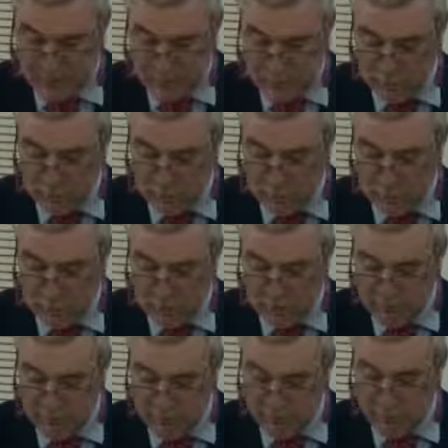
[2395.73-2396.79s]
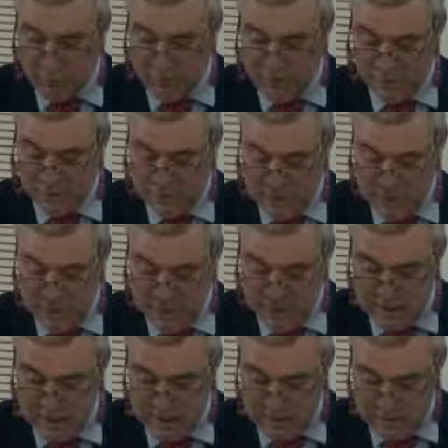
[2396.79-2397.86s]
support is offered throughout the
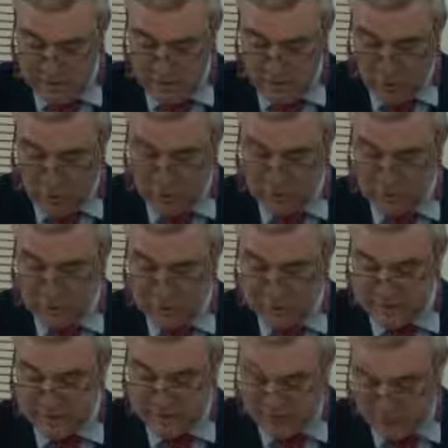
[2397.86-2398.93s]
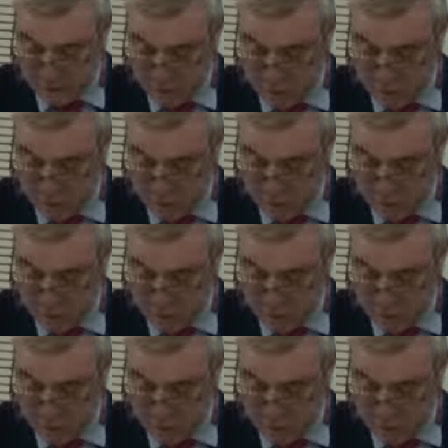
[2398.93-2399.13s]
year. They also assist